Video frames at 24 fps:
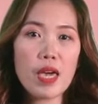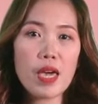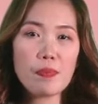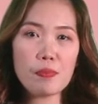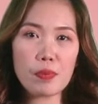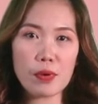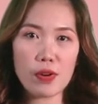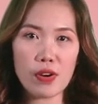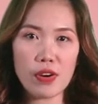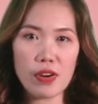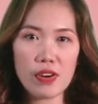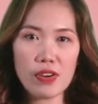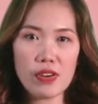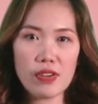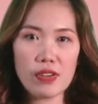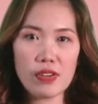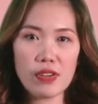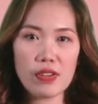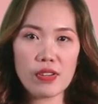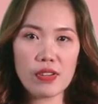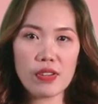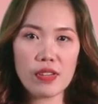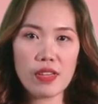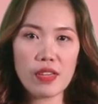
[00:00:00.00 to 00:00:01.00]
paper,
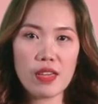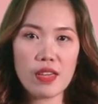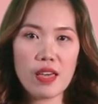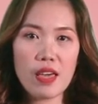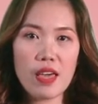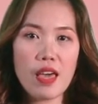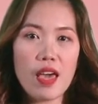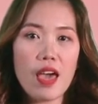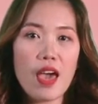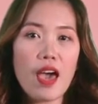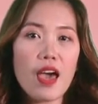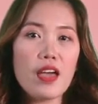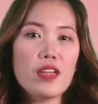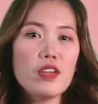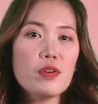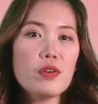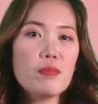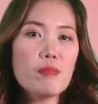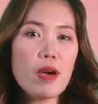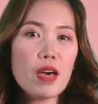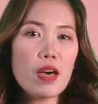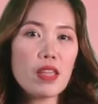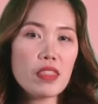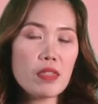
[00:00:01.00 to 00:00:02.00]
and
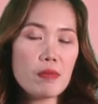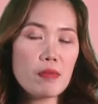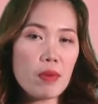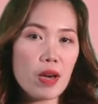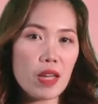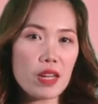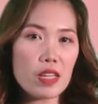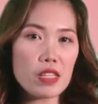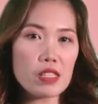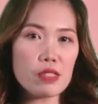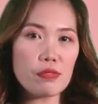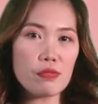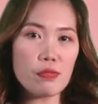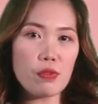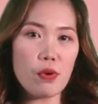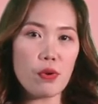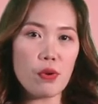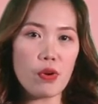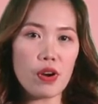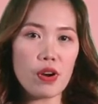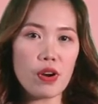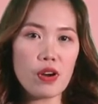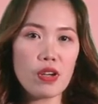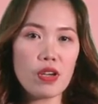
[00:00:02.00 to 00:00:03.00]
your Mathematics
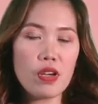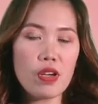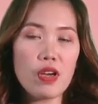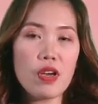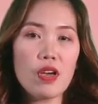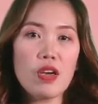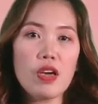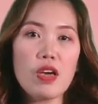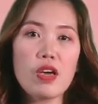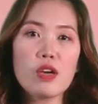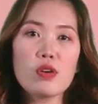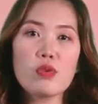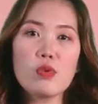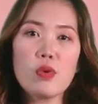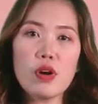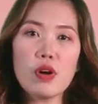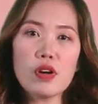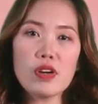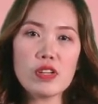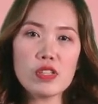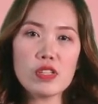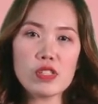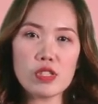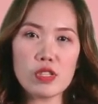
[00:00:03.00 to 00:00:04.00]
4,
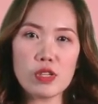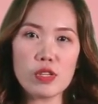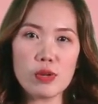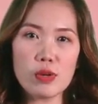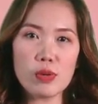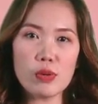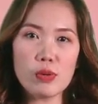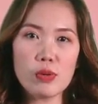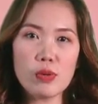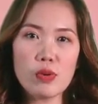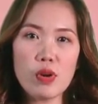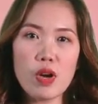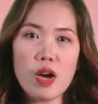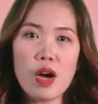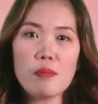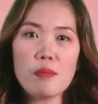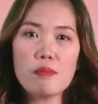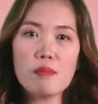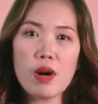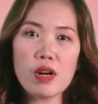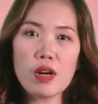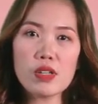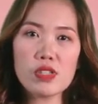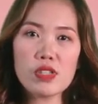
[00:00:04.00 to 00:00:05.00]
Quarter 2,
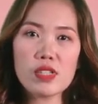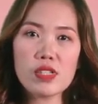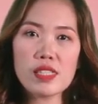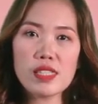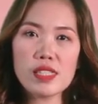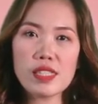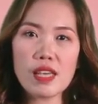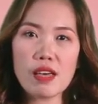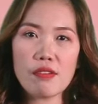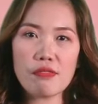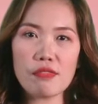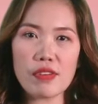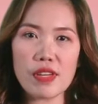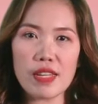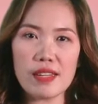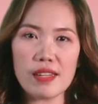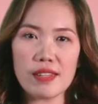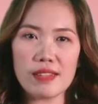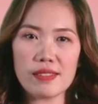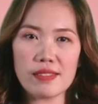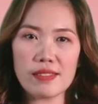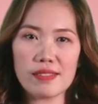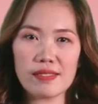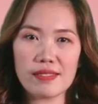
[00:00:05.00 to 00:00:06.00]
Module
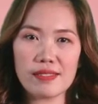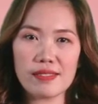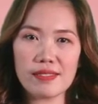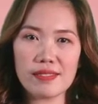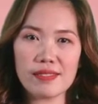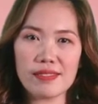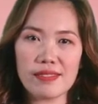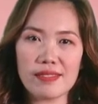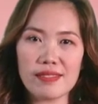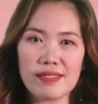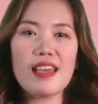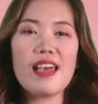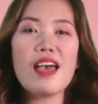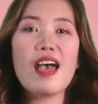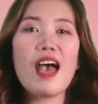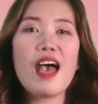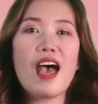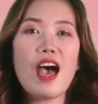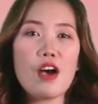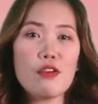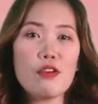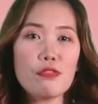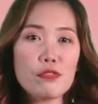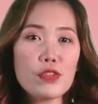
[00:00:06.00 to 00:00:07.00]
7.
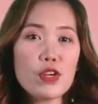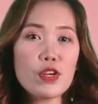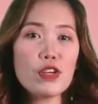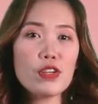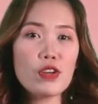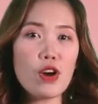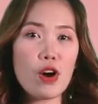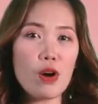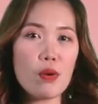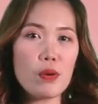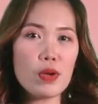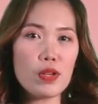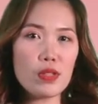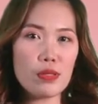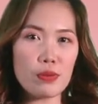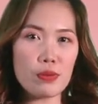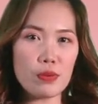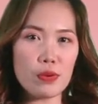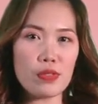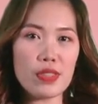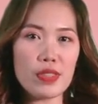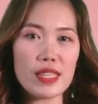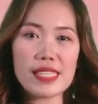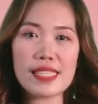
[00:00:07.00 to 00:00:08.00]
After going
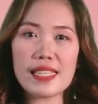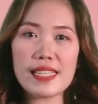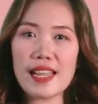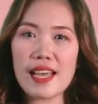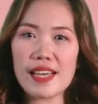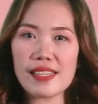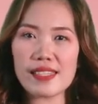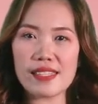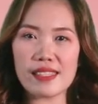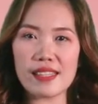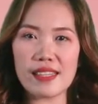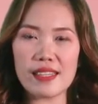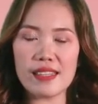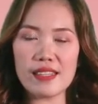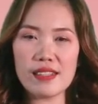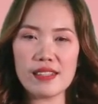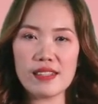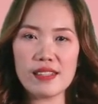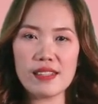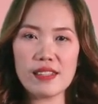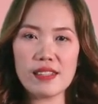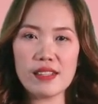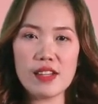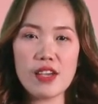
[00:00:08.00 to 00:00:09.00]
through this
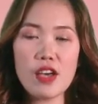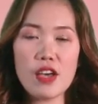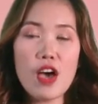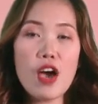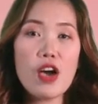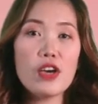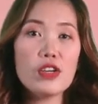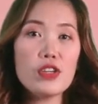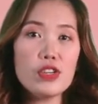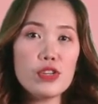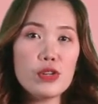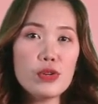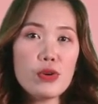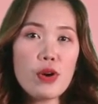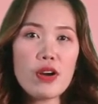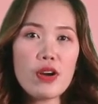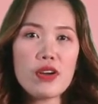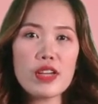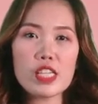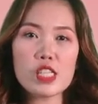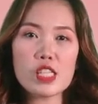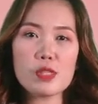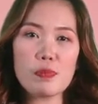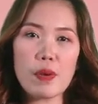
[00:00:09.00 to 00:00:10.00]
lesson, you
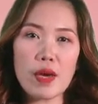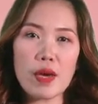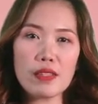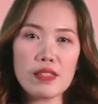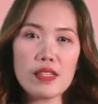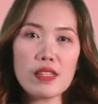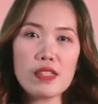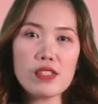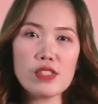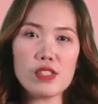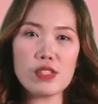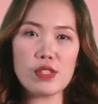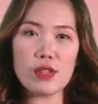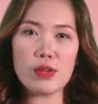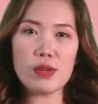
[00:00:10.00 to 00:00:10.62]
are expected